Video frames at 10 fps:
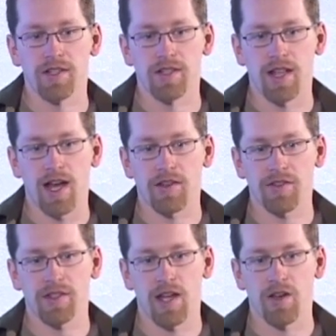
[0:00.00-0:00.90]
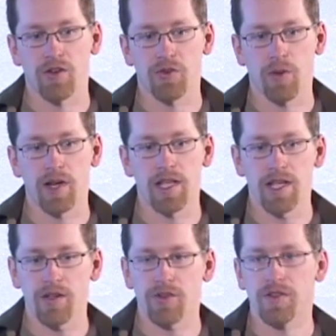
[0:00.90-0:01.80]
in the last 10 or 20
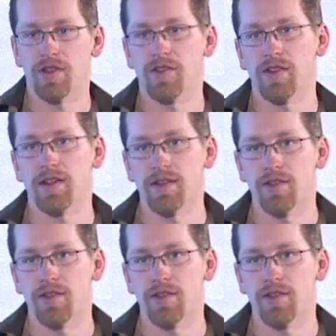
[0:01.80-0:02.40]
years is the